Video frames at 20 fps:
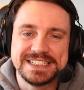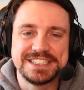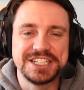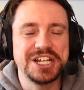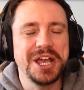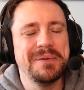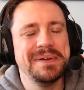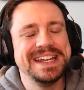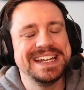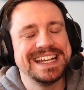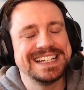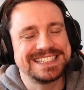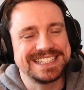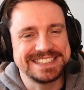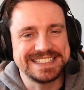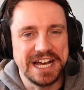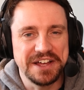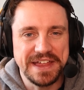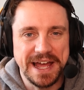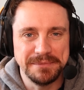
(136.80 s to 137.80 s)
to go in to
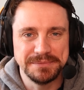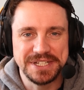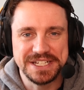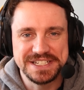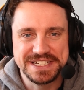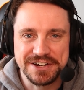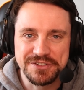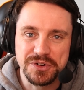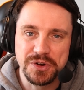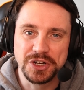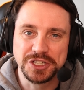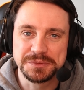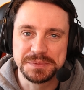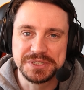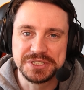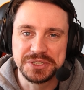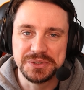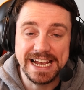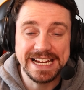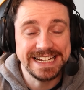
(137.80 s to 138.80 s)
Southampton General
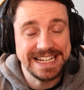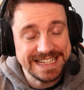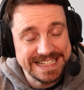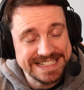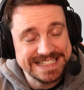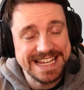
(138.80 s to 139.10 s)
Hospital and get these